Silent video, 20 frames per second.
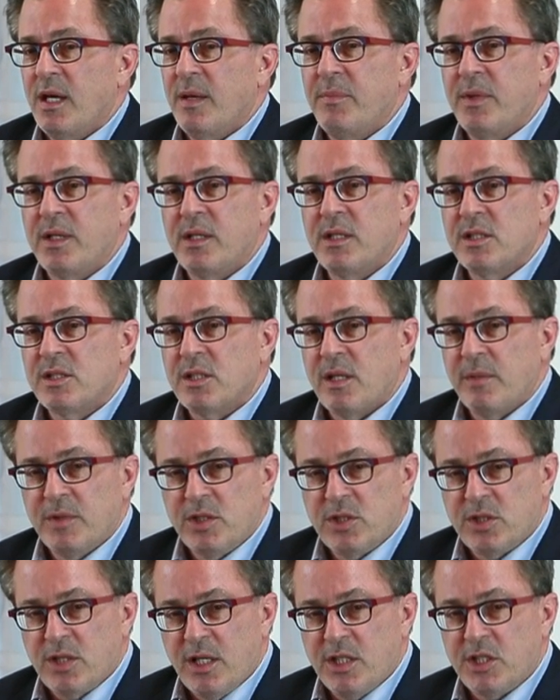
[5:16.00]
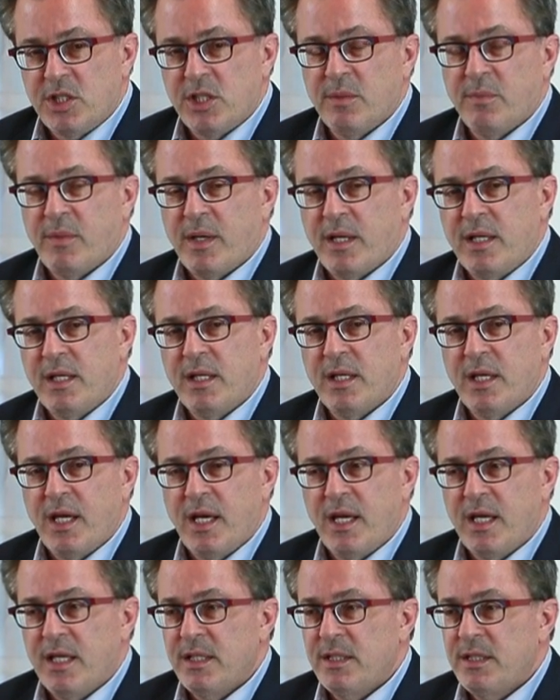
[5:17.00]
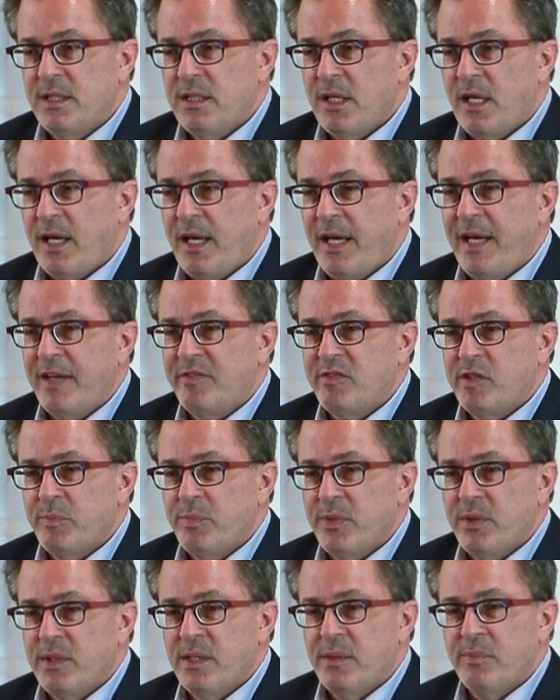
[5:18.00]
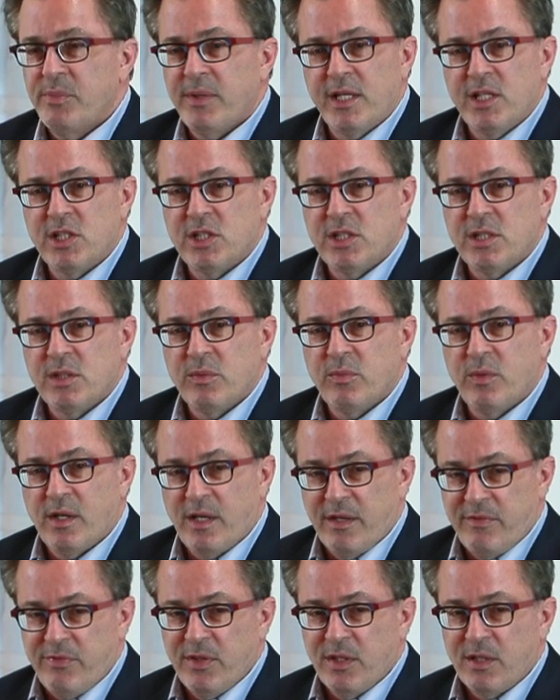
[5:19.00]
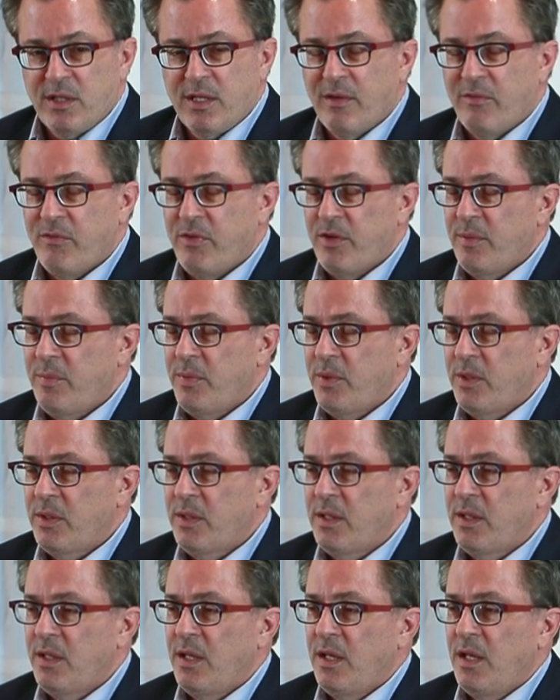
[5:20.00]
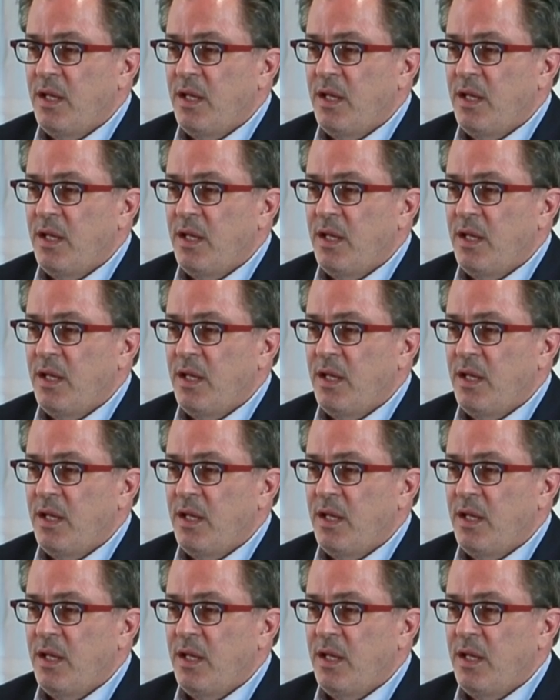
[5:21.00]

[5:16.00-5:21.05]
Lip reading: because I'm in charge of the money and I have to put it in a place where I feel comfortable.